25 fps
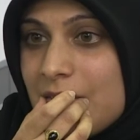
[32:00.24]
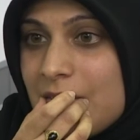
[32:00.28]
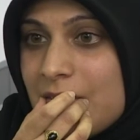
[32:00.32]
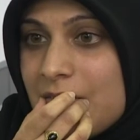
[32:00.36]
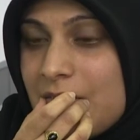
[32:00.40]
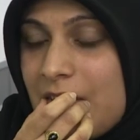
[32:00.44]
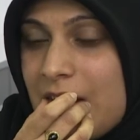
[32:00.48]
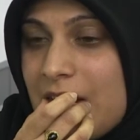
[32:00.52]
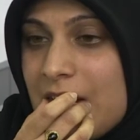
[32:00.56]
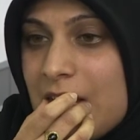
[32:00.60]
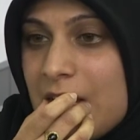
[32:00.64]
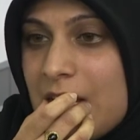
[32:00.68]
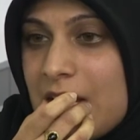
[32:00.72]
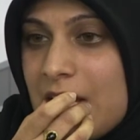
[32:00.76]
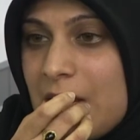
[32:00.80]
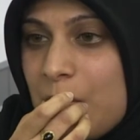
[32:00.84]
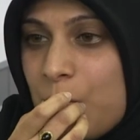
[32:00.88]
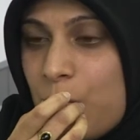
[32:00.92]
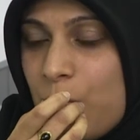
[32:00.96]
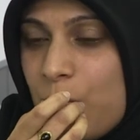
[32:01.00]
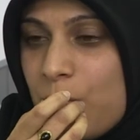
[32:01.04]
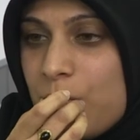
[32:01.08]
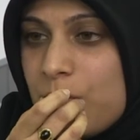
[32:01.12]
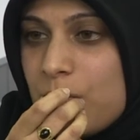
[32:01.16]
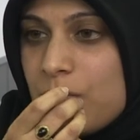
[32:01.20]

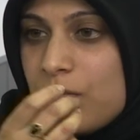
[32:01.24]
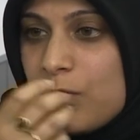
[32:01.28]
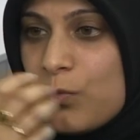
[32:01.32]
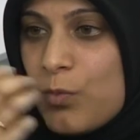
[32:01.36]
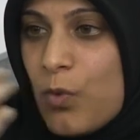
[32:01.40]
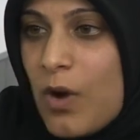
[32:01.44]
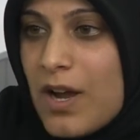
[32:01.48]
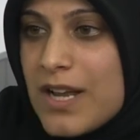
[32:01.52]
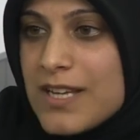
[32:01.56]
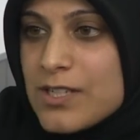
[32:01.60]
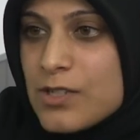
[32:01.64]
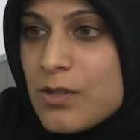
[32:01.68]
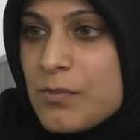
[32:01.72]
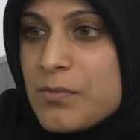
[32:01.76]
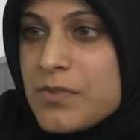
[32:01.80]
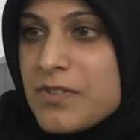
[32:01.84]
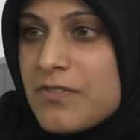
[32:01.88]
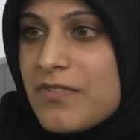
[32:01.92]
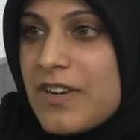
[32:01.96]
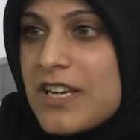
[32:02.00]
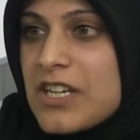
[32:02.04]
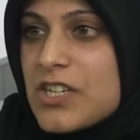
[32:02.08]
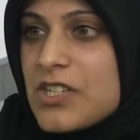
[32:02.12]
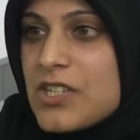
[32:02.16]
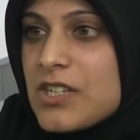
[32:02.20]
very wise
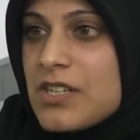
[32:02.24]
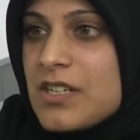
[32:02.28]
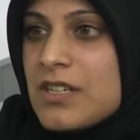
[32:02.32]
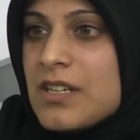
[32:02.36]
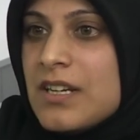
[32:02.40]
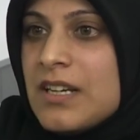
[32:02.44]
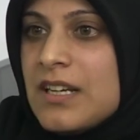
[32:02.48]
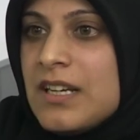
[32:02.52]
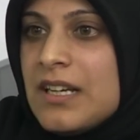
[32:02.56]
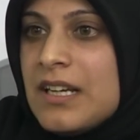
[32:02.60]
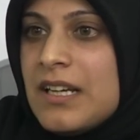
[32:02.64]
observation.